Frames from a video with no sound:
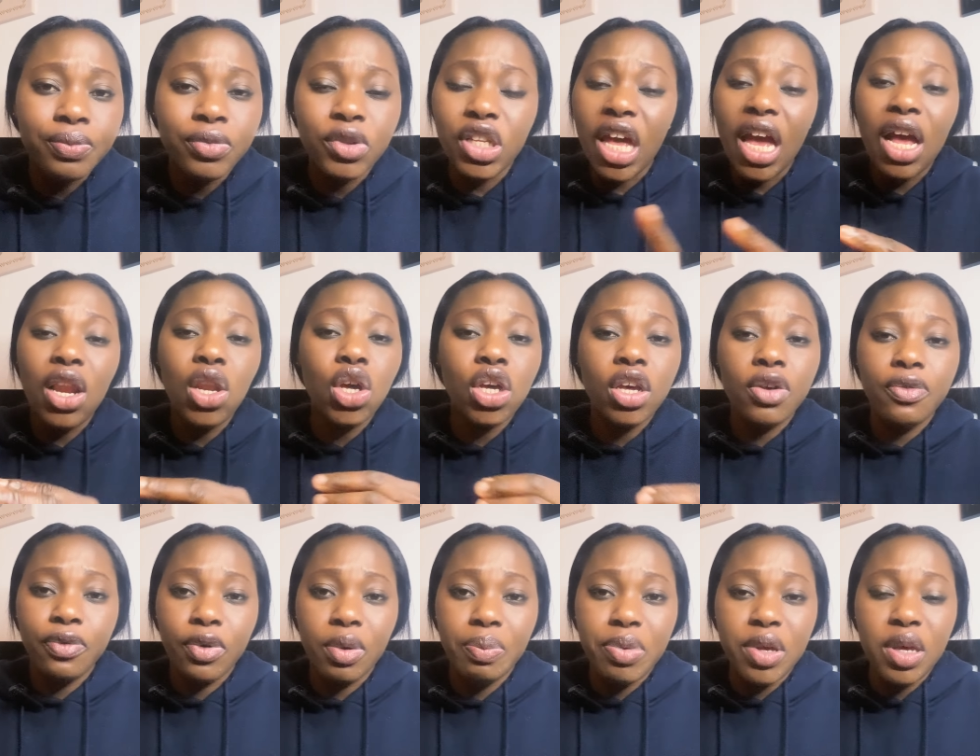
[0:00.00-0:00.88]
they are looking
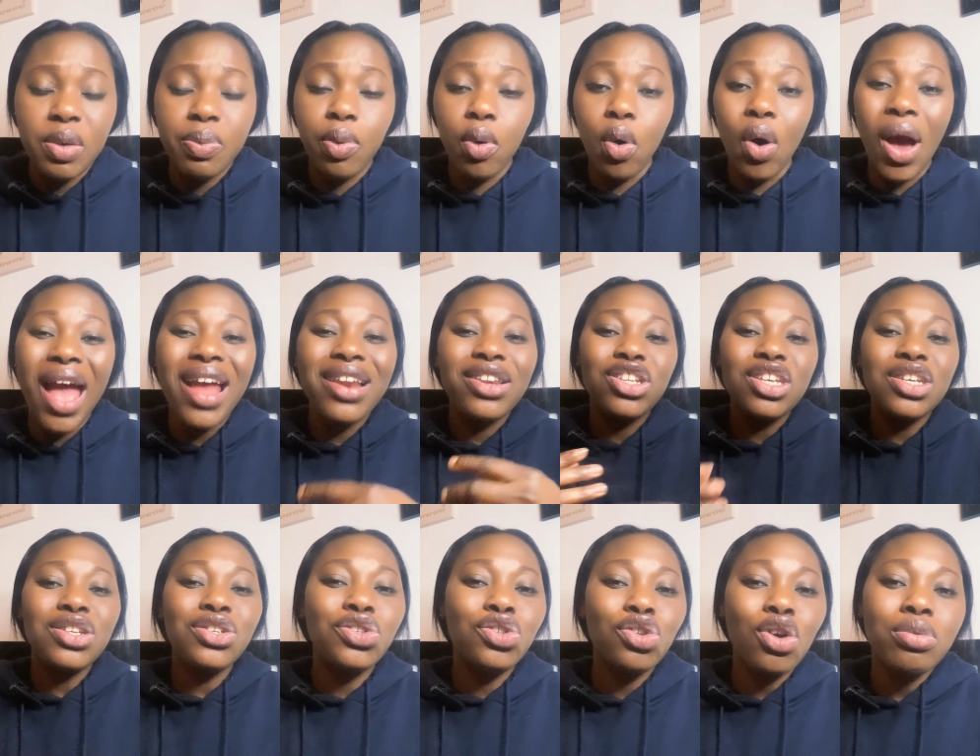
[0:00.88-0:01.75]
for people and
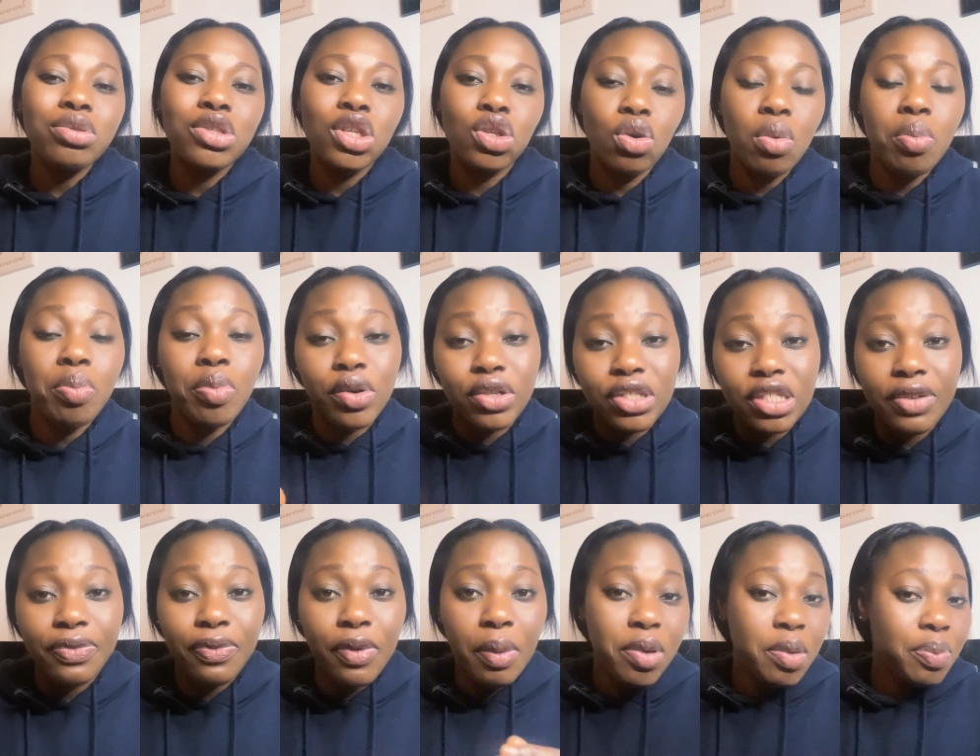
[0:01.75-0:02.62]
these jobs they don't post
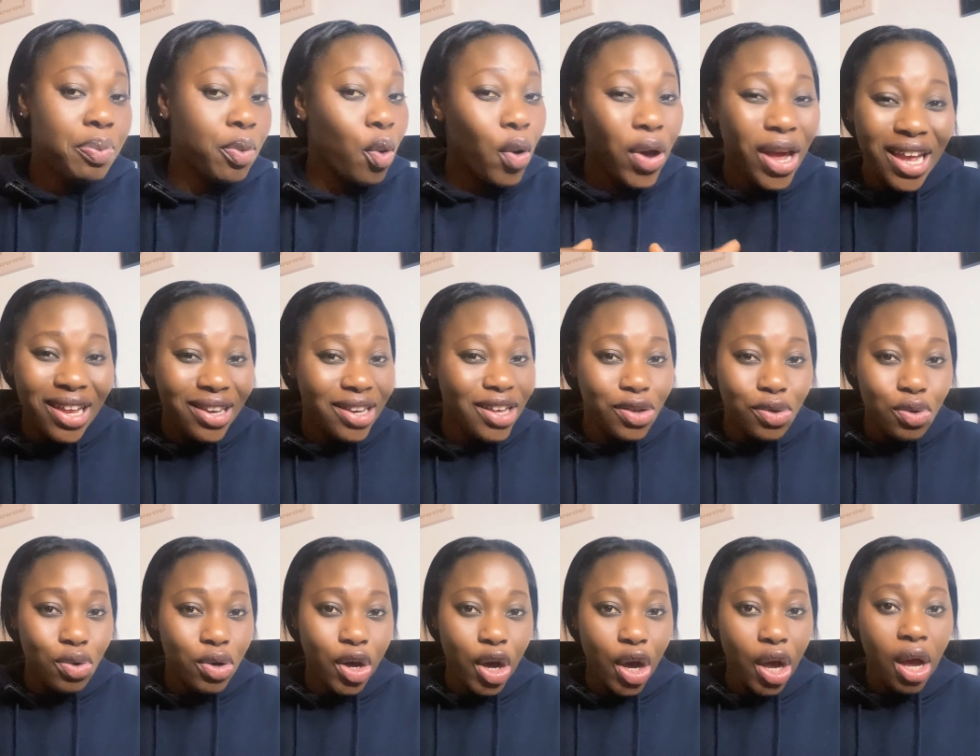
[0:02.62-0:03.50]
it for people in the
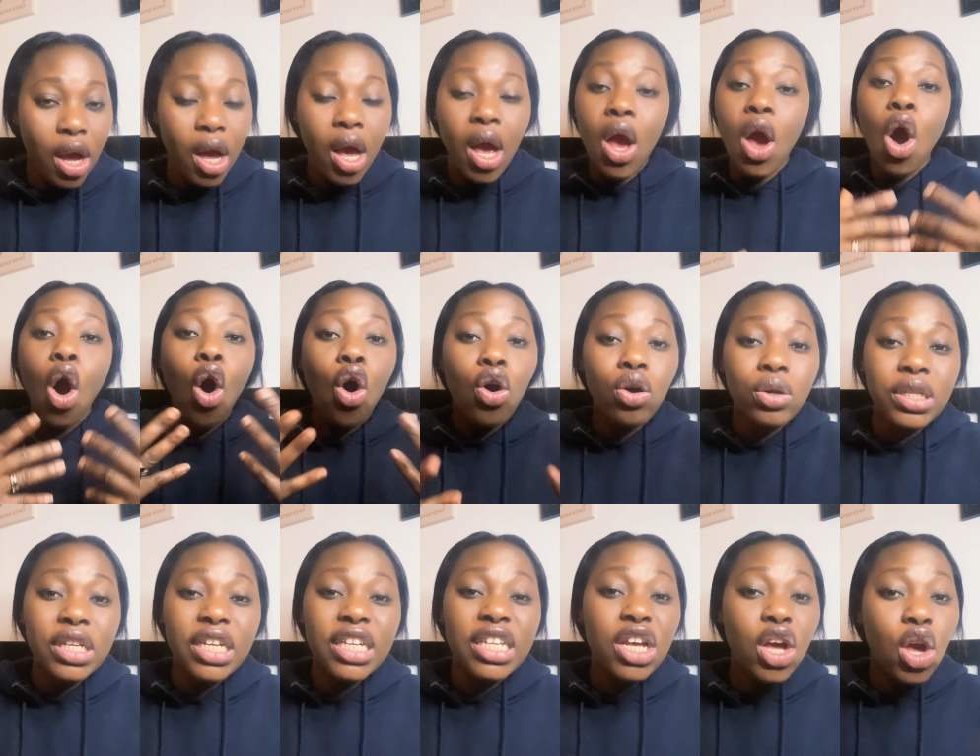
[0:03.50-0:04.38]
uk
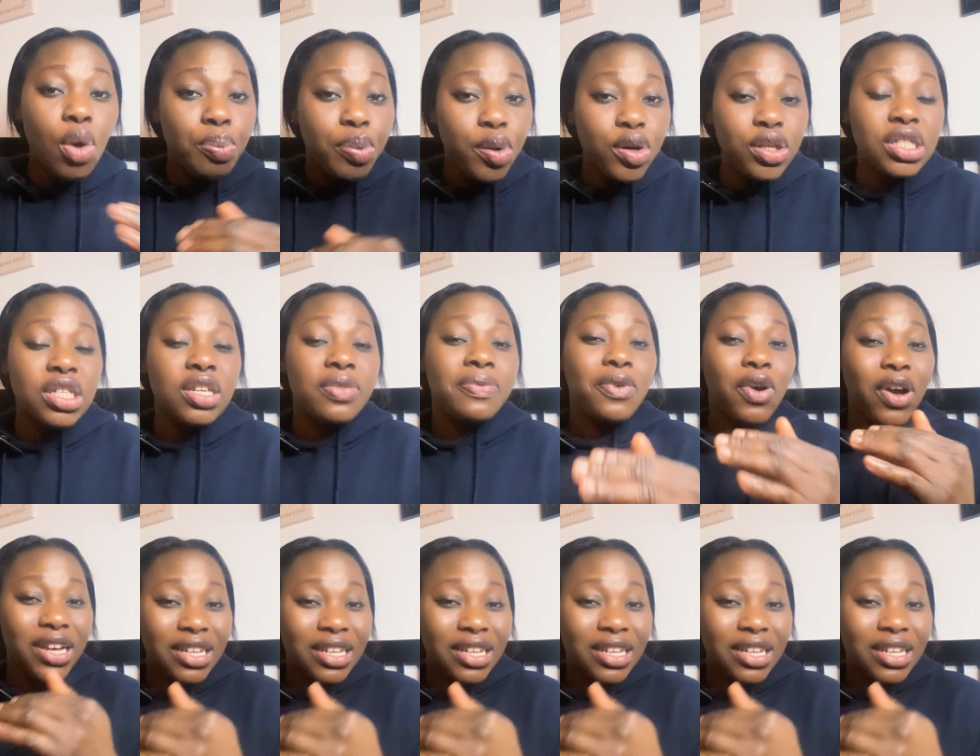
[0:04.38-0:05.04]
only they post it for